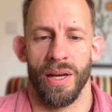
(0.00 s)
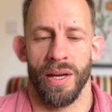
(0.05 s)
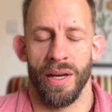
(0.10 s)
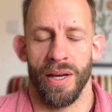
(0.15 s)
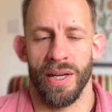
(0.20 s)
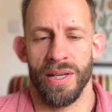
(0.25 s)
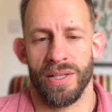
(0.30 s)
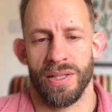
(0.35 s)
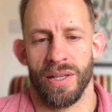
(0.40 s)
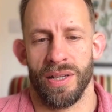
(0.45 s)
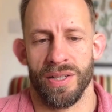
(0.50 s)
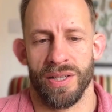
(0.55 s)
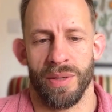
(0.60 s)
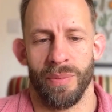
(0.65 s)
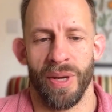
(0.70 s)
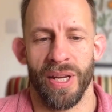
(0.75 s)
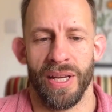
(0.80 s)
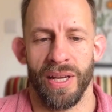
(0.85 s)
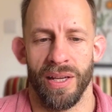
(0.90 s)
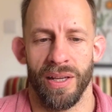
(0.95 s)
it starts to
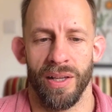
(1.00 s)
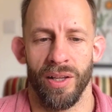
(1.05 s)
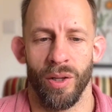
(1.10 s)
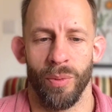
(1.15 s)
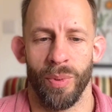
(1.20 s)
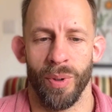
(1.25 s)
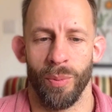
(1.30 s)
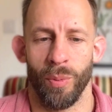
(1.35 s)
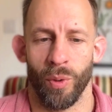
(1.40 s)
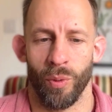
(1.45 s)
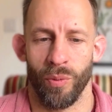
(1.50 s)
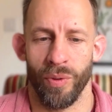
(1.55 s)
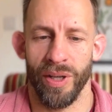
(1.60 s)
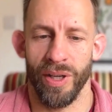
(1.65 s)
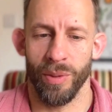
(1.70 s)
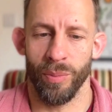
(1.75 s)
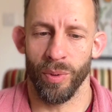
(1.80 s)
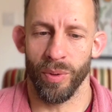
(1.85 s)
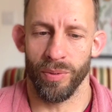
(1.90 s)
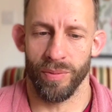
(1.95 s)
make it a little bit more
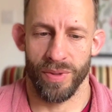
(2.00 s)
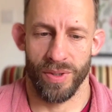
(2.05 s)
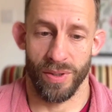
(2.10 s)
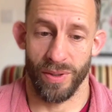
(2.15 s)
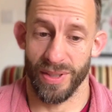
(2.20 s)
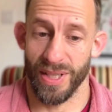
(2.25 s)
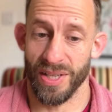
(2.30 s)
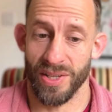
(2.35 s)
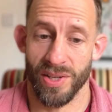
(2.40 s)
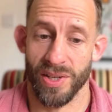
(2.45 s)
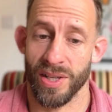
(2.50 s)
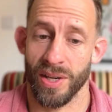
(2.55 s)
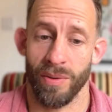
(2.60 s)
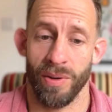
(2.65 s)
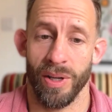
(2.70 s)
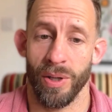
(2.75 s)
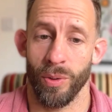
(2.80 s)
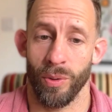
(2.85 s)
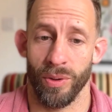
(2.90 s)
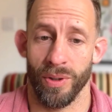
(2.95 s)
readable. It's not
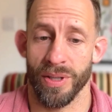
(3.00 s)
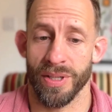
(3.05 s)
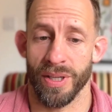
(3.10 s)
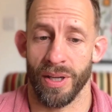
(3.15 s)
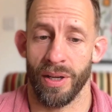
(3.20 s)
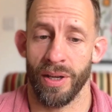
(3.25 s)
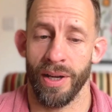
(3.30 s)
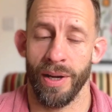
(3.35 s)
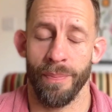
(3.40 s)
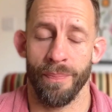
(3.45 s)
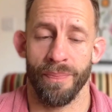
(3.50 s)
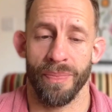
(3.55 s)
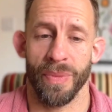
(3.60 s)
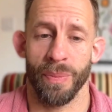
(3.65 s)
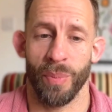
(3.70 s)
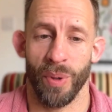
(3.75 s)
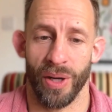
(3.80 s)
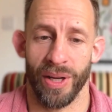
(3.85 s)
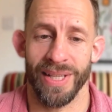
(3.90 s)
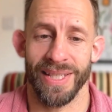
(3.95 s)
necessarily all the time,
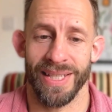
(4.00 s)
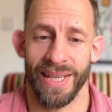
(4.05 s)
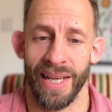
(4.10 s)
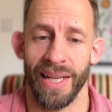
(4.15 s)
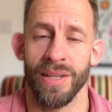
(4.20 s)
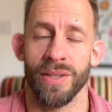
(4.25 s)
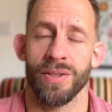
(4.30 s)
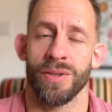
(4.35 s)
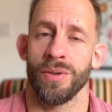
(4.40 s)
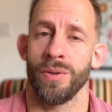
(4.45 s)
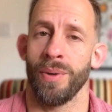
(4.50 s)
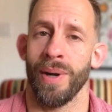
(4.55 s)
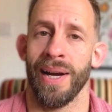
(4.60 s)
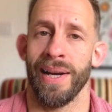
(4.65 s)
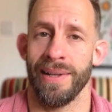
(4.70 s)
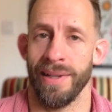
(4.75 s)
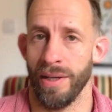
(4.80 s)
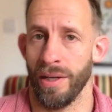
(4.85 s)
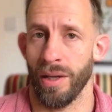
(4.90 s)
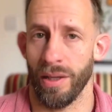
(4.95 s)
but I tend to add
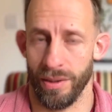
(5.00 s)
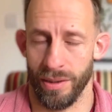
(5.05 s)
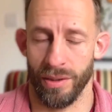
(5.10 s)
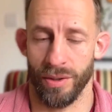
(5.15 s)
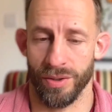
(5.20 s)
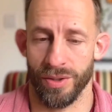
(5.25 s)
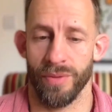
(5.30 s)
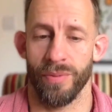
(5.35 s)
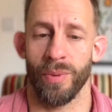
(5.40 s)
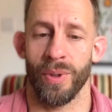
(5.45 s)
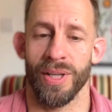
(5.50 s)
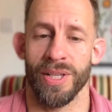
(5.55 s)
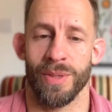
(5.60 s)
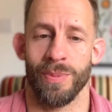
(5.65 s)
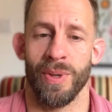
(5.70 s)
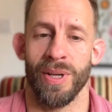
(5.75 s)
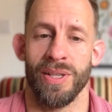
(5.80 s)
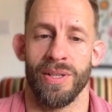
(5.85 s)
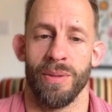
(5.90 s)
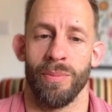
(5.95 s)
in a lot of white
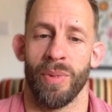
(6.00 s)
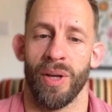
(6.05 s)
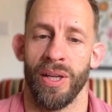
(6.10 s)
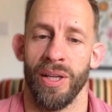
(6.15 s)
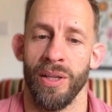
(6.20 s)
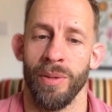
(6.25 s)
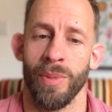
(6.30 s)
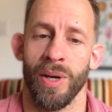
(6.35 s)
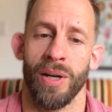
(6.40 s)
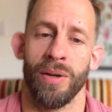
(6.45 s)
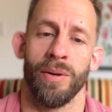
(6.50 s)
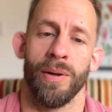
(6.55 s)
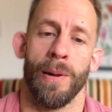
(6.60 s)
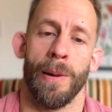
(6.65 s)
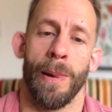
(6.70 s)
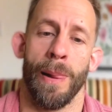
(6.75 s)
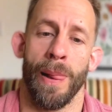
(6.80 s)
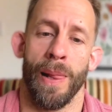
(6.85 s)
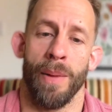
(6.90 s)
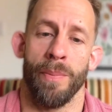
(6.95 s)
space in my email
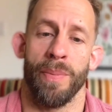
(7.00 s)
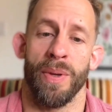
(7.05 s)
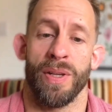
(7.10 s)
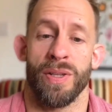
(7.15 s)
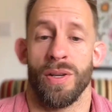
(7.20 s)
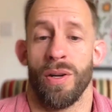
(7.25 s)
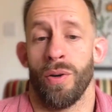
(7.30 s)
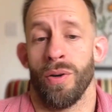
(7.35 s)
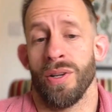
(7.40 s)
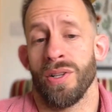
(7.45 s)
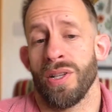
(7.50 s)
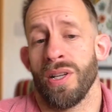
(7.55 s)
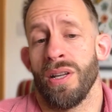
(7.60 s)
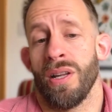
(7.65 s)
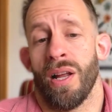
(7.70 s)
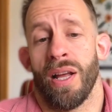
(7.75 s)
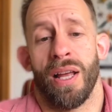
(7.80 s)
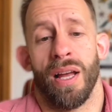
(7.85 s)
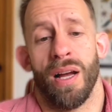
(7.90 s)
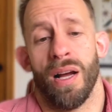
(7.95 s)
because honestly,
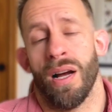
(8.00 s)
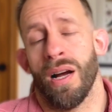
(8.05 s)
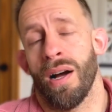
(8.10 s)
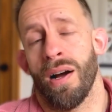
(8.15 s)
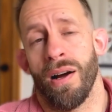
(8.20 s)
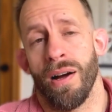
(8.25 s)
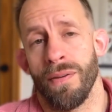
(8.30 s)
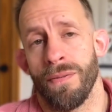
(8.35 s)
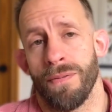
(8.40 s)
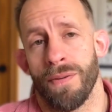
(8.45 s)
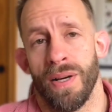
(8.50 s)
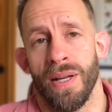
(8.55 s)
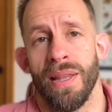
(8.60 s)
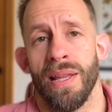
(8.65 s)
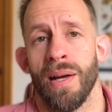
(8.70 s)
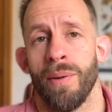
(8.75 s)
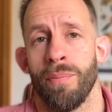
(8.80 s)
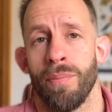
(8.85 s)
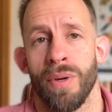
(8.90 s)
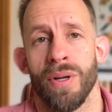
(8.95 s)
like I find
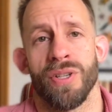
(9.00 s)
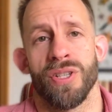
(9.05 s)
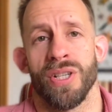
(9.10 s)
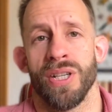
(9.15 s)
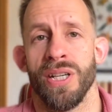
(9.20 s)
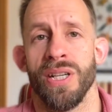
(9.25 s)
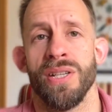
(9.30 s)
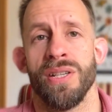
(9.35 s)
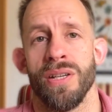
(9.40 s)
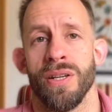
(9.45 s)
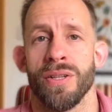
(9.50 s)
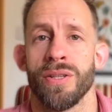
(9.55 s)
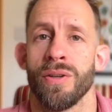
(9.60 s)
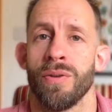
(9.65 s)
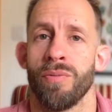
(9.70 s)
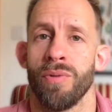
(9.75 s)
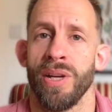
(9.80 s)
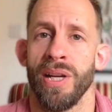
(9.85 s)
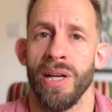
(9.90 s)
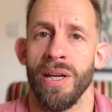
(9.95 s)
that much easier to
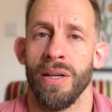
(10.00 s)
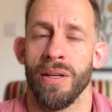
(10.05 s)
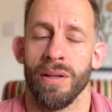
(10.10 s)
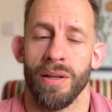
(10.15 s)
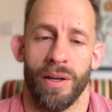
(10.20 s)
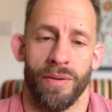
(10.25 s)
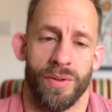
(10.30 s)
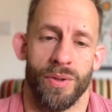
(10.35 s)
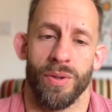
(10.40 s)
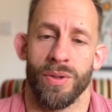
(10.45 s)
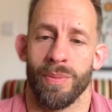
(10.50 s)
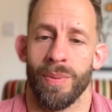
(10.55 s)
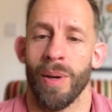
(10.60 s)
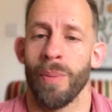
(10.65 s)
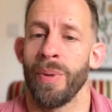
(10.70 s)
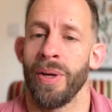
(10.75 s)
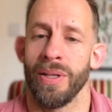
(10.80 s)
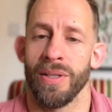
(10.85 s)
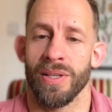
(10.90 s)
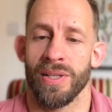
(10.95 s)
read. I've talked about
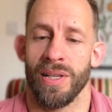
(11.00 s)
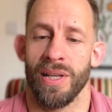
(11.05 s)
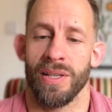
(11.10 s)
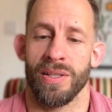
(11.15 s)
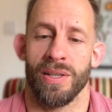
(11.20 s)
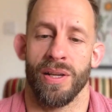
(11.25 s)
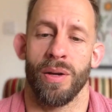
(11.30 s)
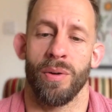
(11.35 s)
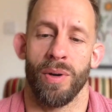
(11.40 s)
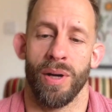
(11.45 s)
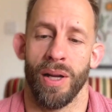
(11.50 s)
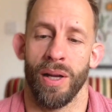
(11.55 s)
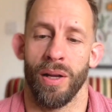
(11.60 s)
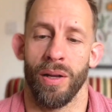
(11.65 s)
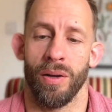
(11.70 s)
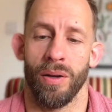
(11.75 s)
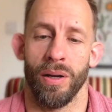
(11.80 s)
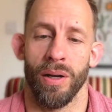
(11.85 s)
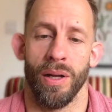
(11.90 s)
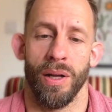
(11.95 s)
being dyslexic quite a
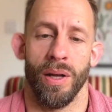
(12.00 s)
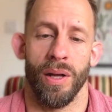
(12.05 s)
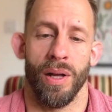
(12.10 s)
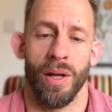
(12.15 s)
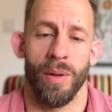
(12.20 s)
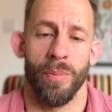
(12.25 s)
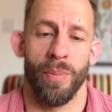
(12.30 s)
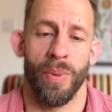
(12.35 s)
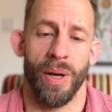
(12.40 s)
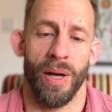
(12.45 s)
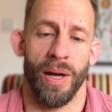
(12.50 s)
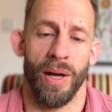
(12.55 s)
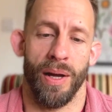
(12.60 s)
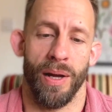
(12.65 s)
lot, but